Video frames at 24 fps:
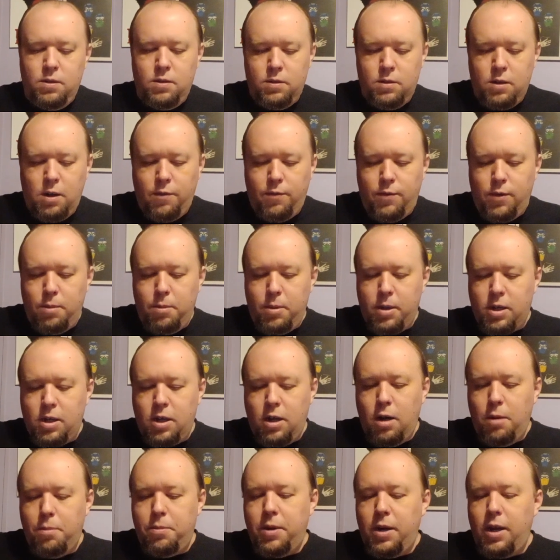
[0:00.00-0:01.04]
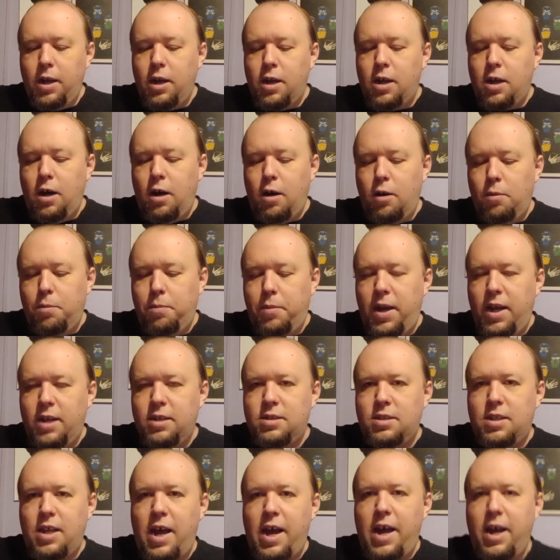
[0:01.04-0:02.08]
they're from a company called
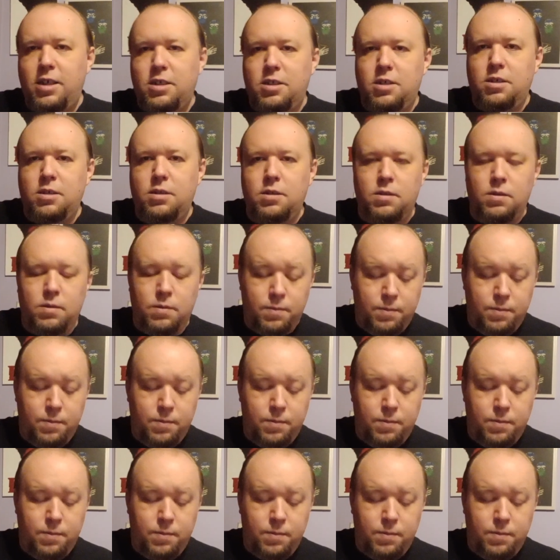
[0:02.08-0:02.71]
Best Action.